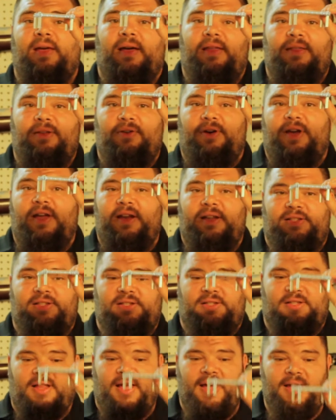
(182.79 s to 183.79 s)
You'll get a
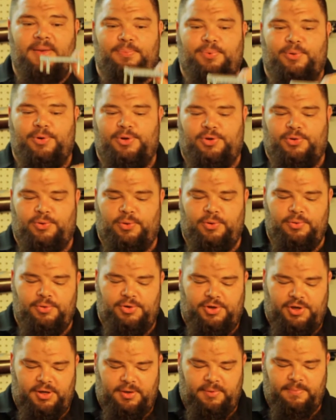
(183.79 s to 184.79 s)
slight
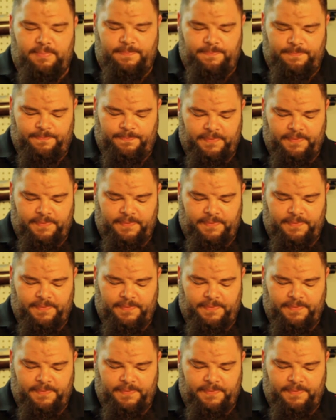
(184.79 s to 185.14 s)
protrusion